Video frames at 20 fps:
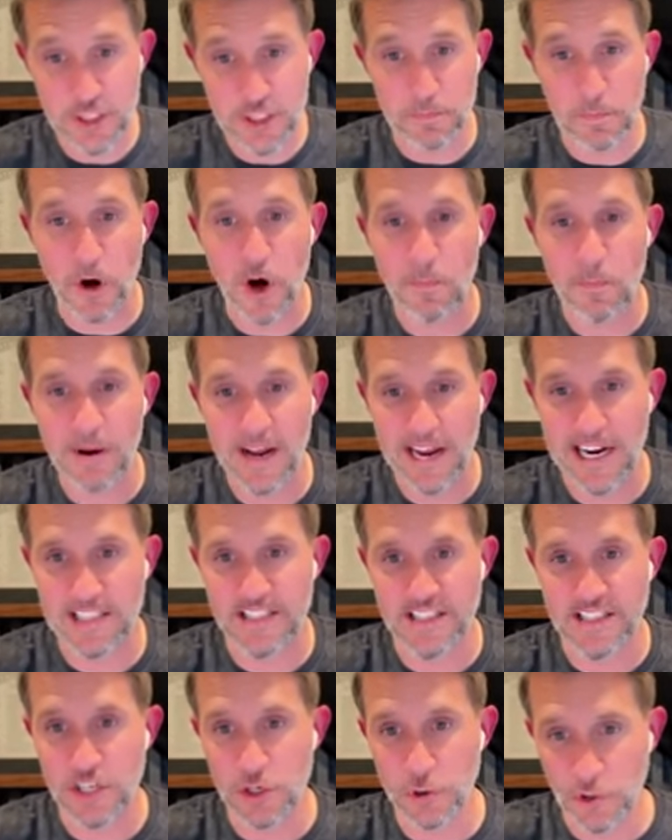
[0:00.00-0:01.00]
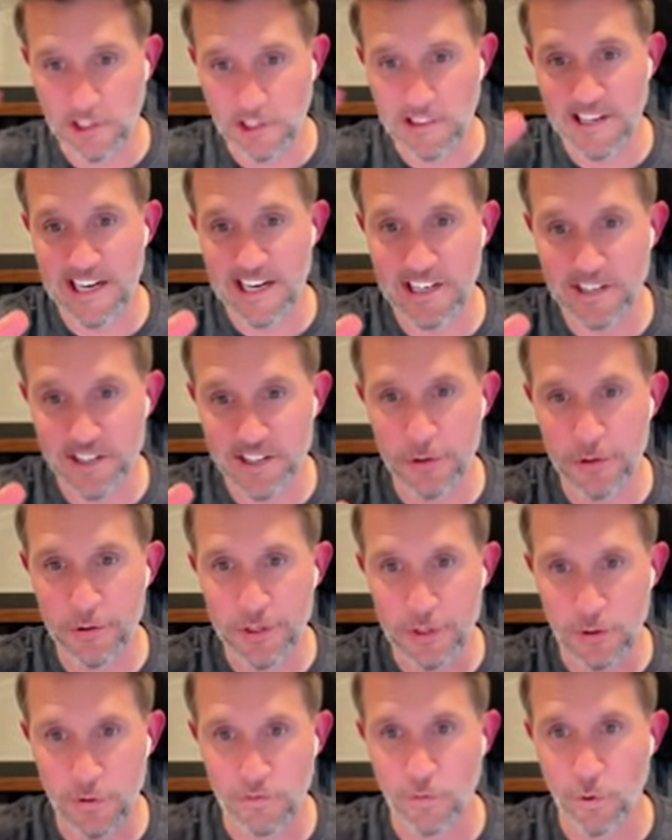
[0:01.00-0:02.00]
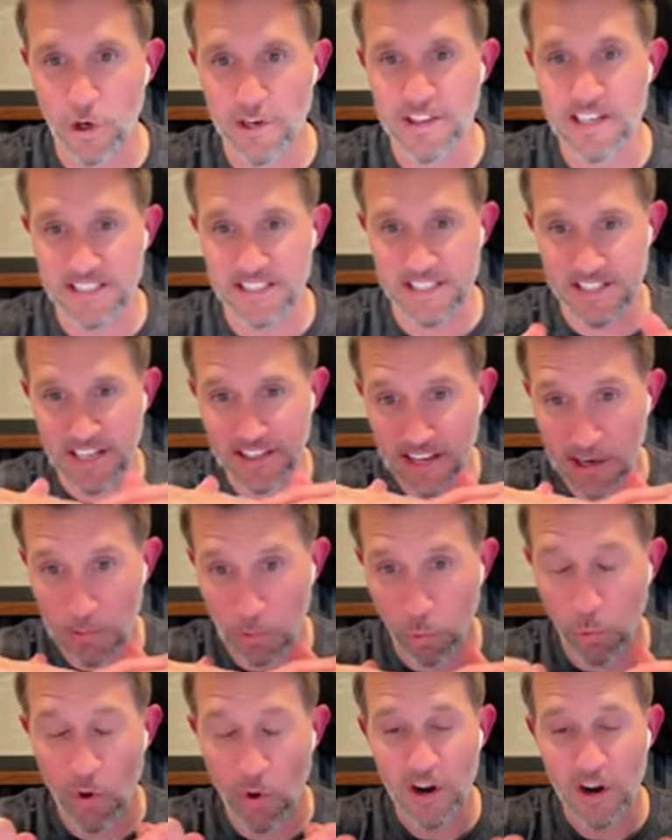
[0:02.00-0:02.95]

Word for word: small pads that you could land to to avoid this, and then they